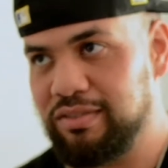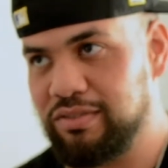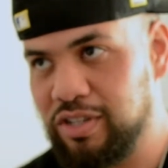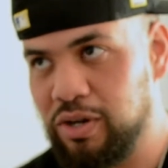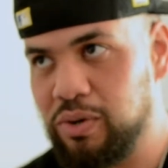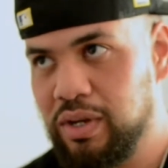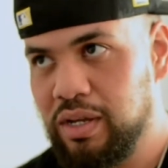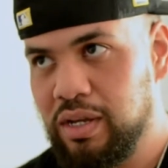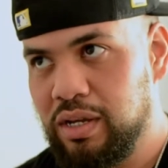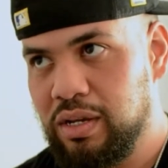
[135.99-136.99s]
So
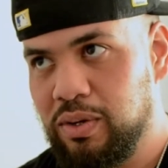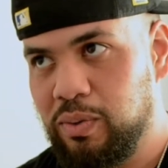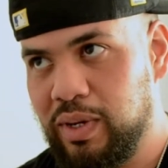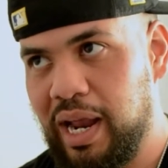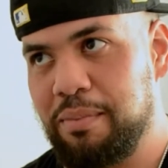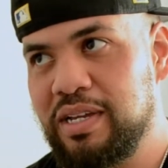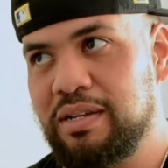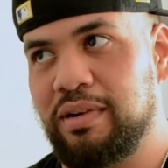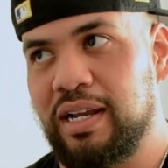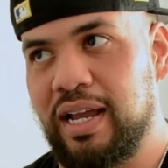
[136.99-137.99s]
what I
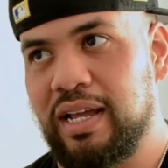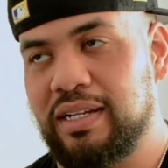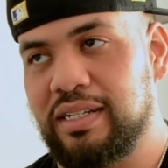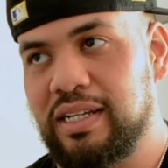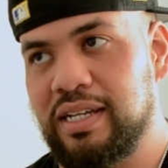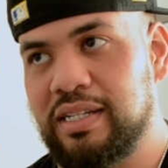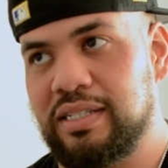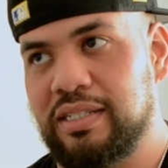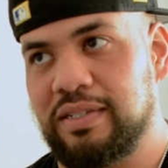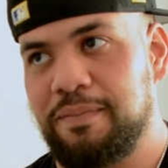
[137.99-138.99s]
mean by that
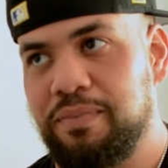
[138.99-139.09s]
is